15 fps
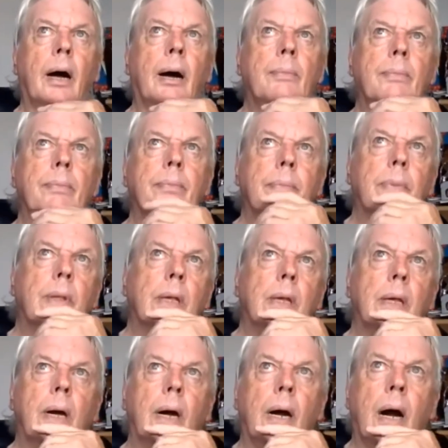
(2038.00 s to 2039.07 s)
um,
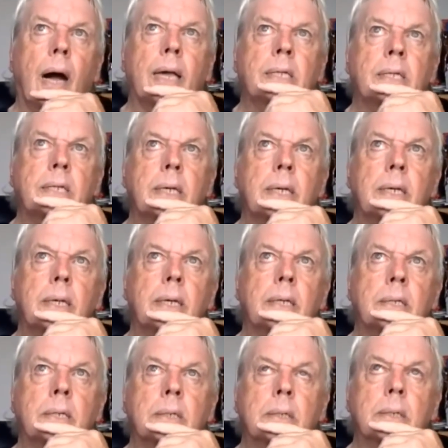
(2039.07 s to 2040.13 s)
I see
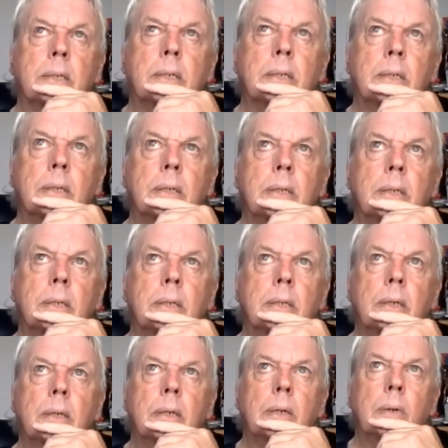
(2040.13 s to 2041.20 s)
this
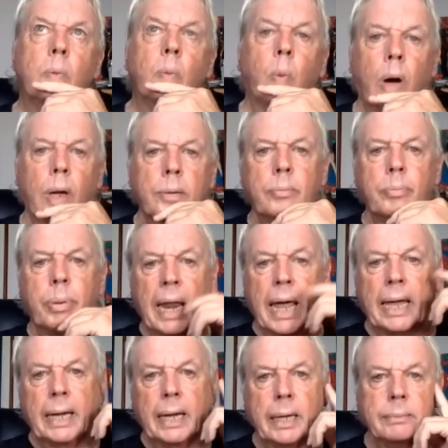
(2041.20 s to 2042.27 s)
one
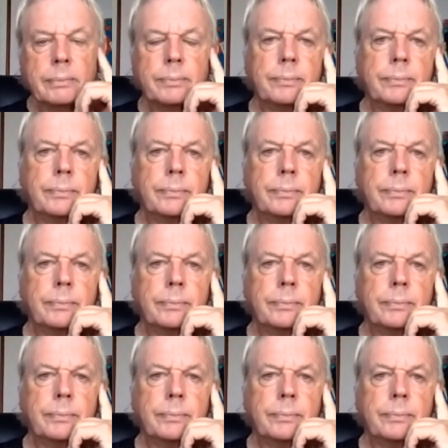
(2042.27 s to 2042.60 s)
planet,